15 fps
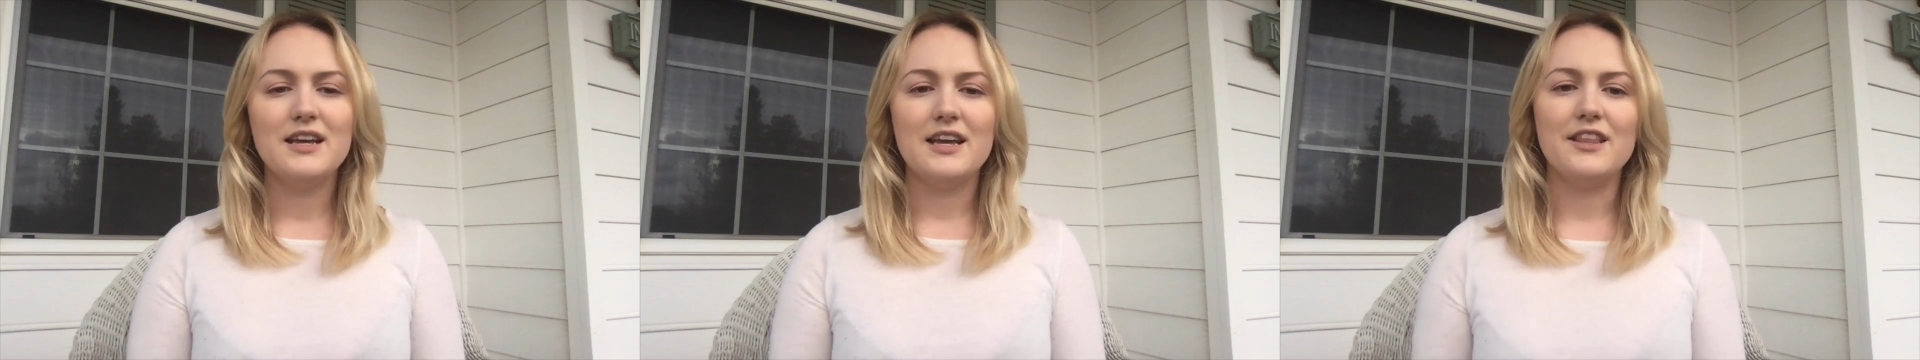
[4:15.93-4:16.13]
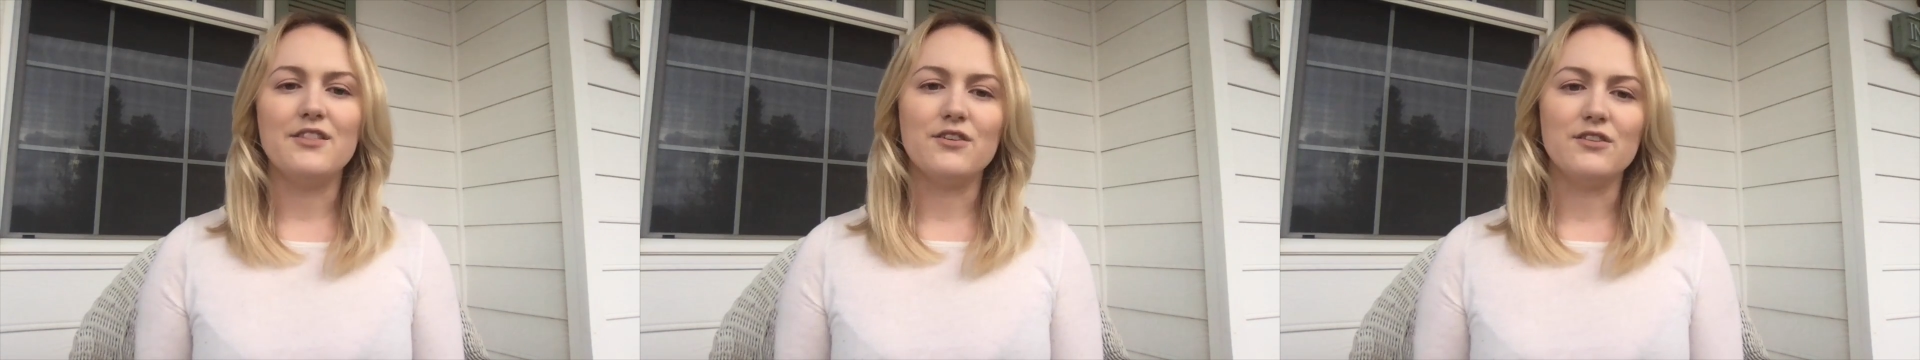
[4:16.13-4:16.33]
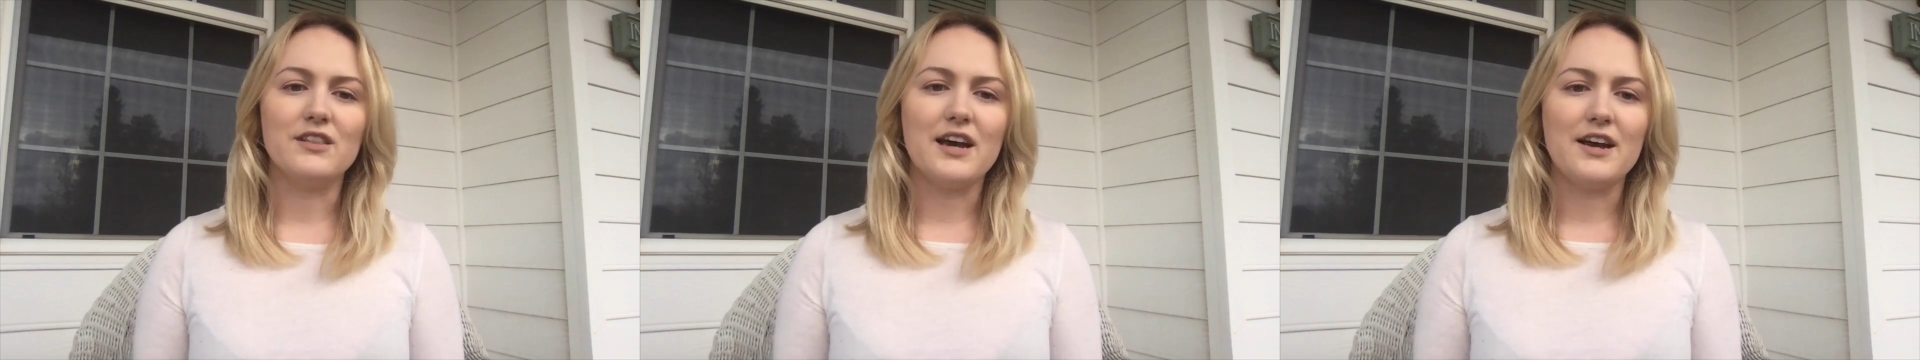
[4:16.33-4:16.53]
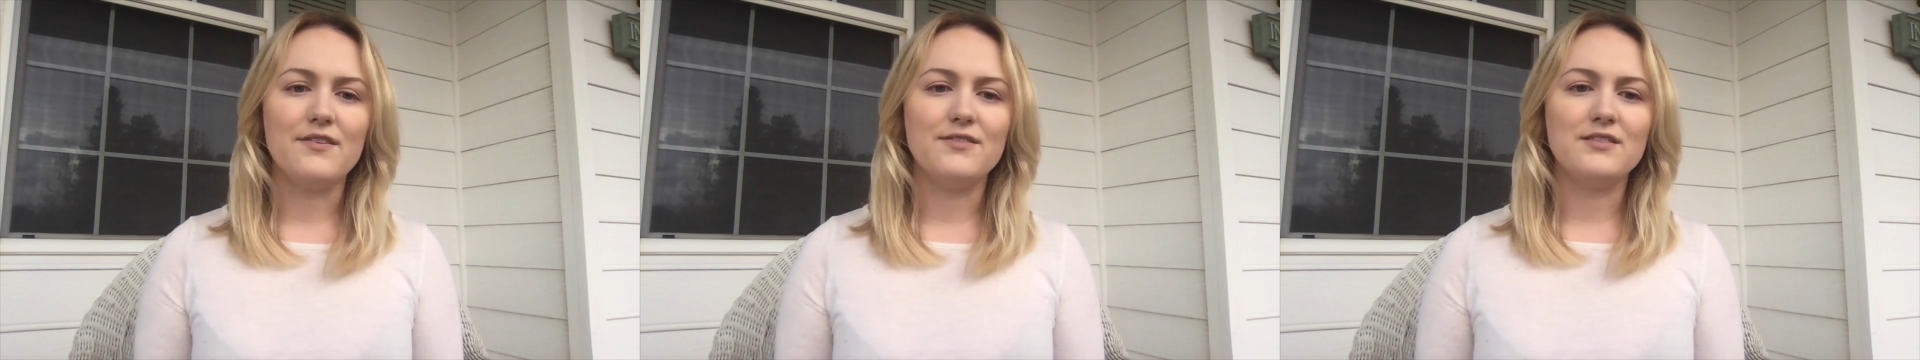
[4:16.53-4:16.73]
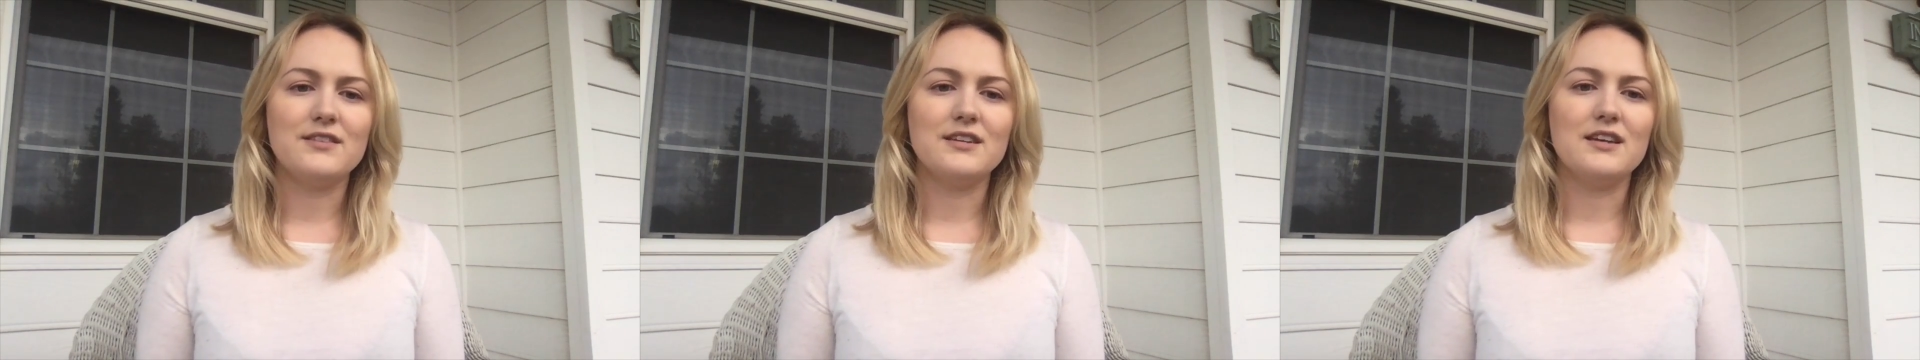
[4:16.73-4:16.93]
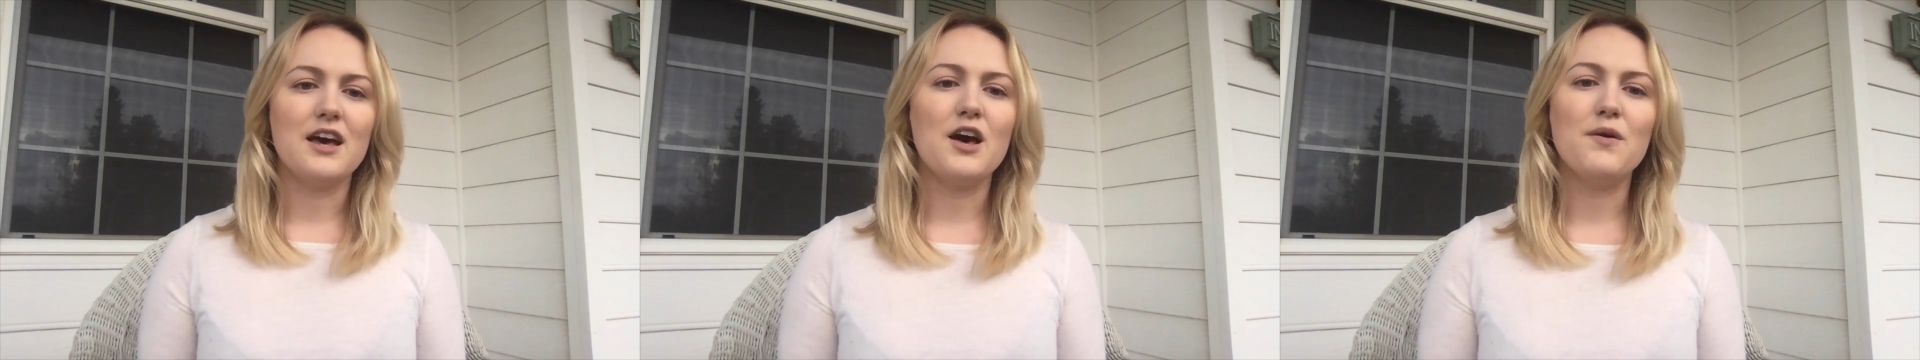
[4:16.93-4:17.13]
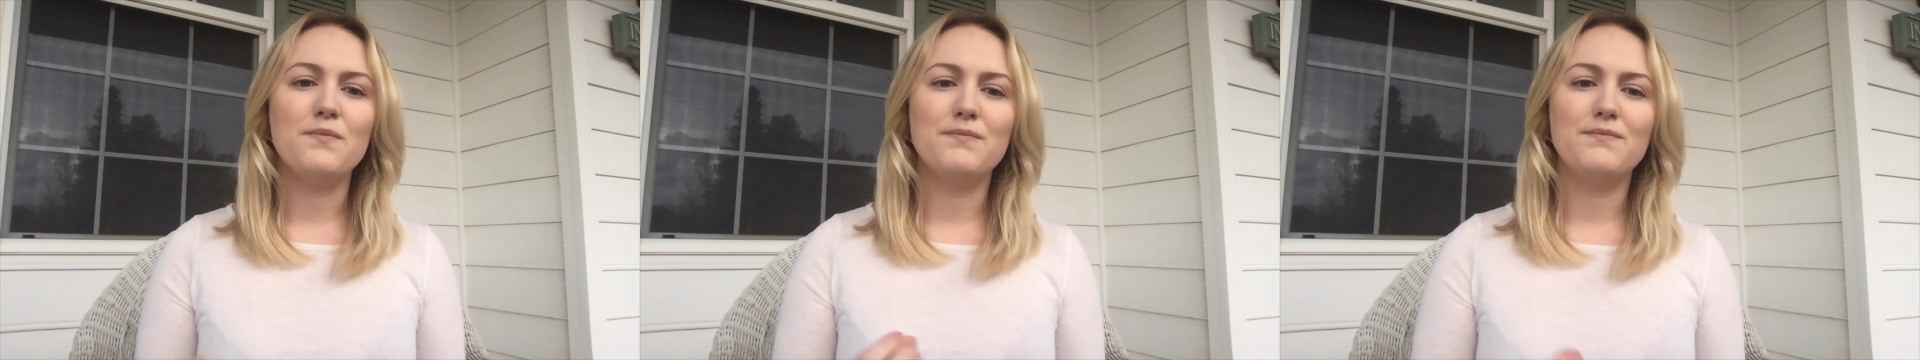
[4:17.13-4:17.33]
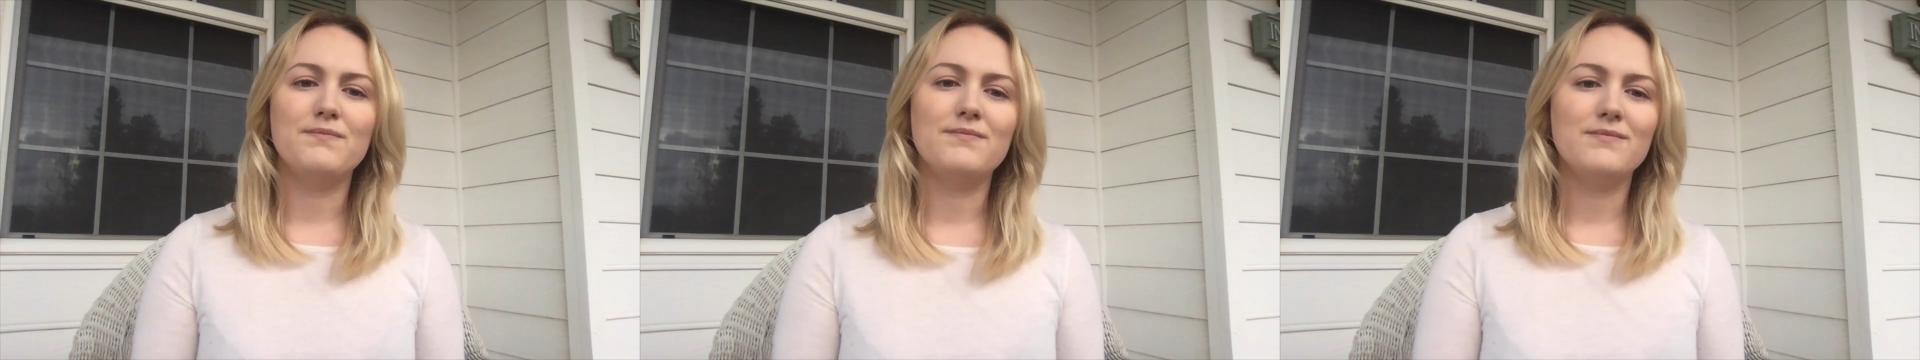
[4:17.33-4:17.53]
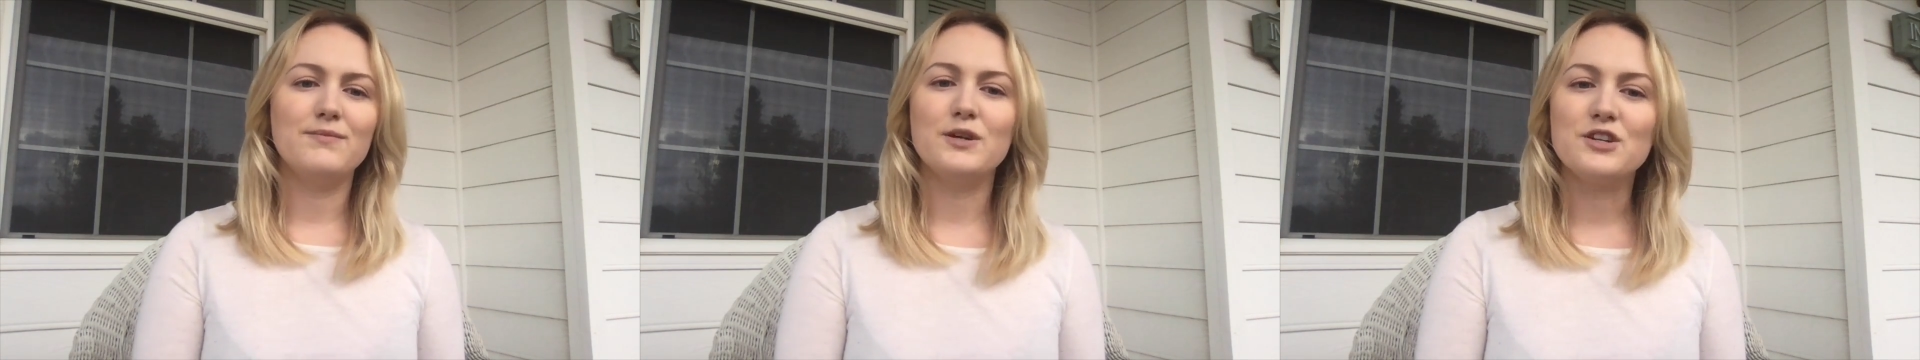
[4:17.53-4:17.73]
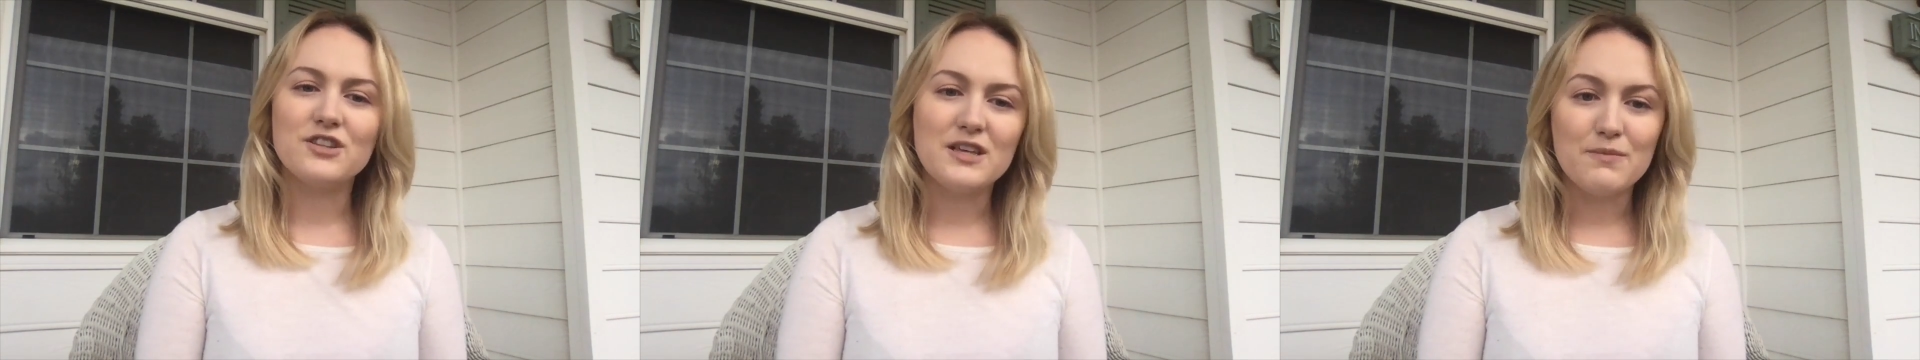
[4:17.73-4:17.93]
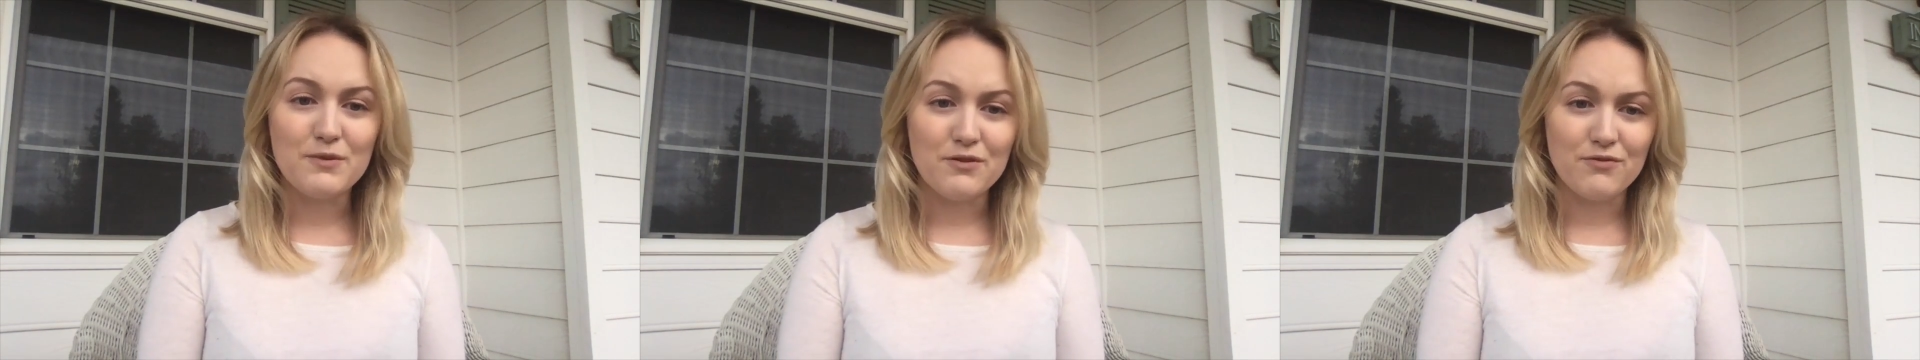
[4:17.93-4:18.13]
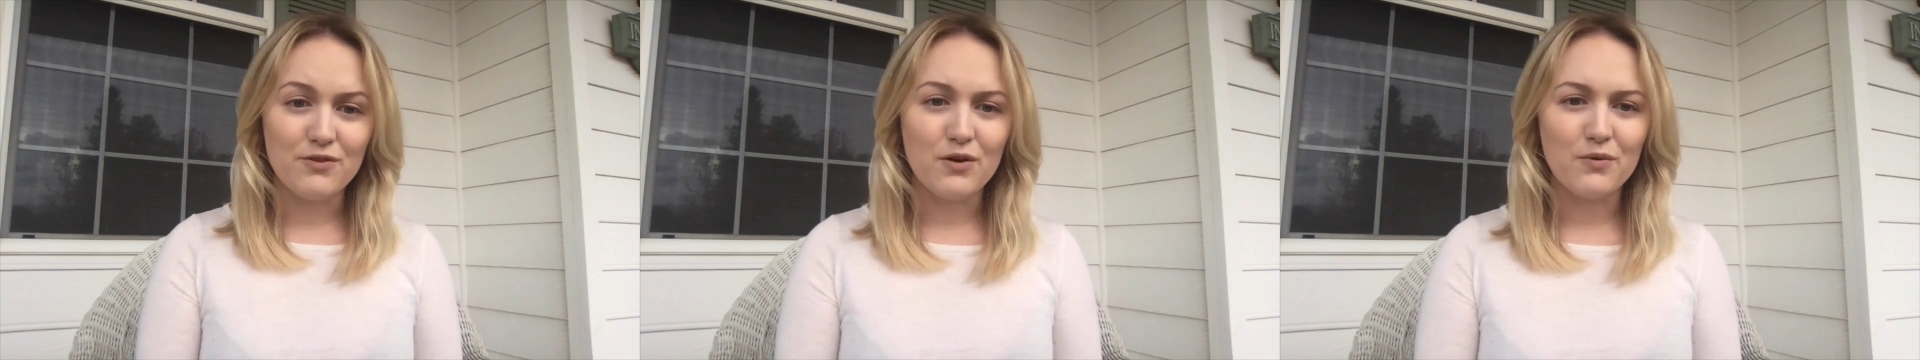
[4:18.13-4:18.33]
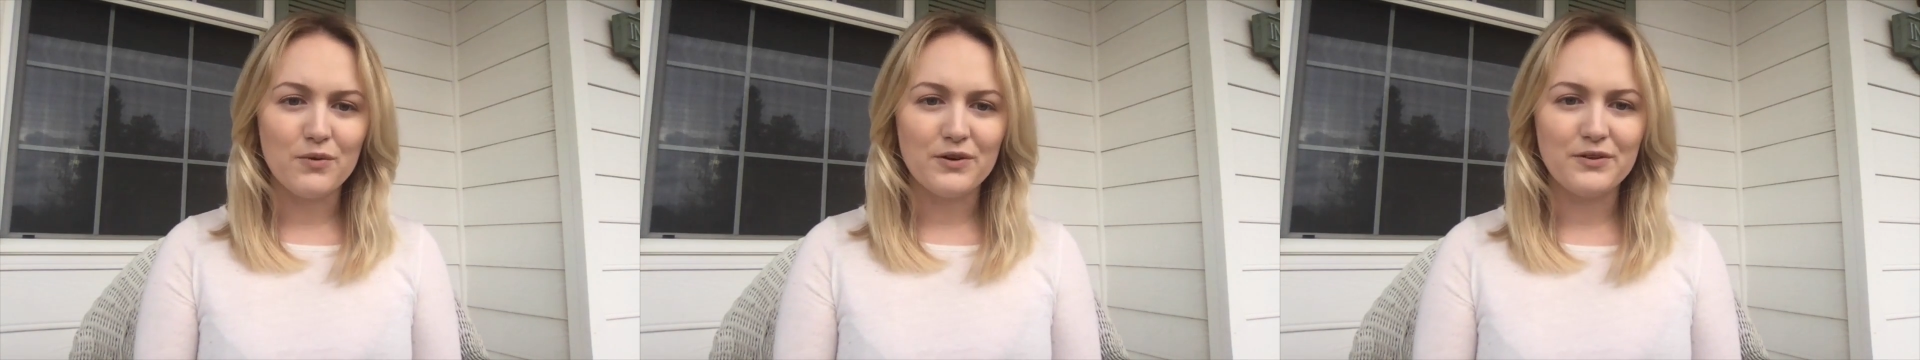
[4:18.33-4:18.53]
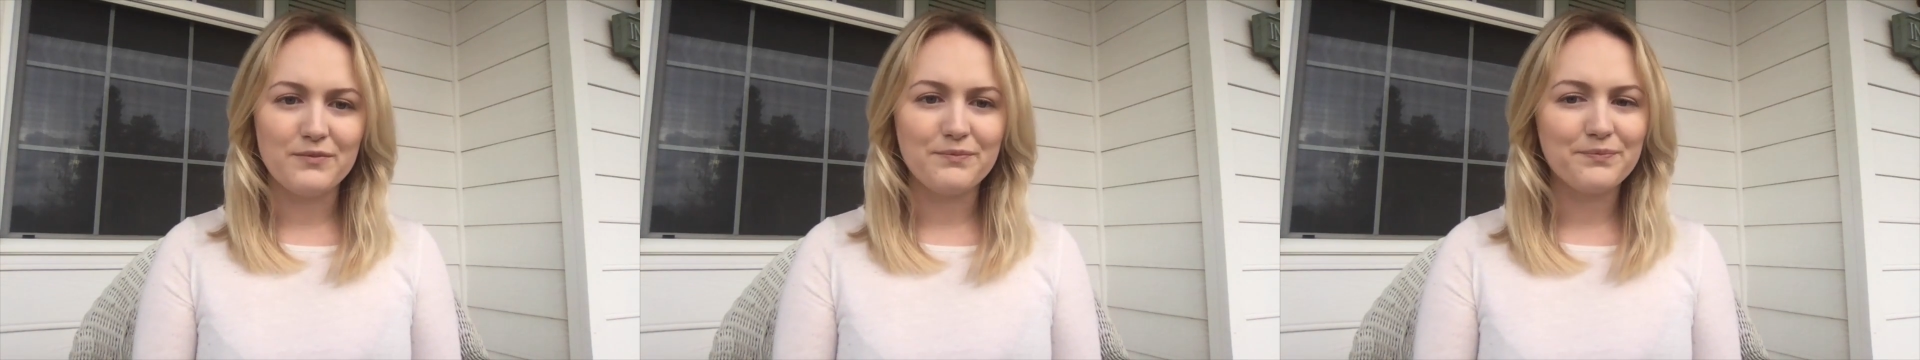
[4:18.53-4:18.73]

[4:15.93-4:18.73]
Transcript: in their lives to help push them move forward.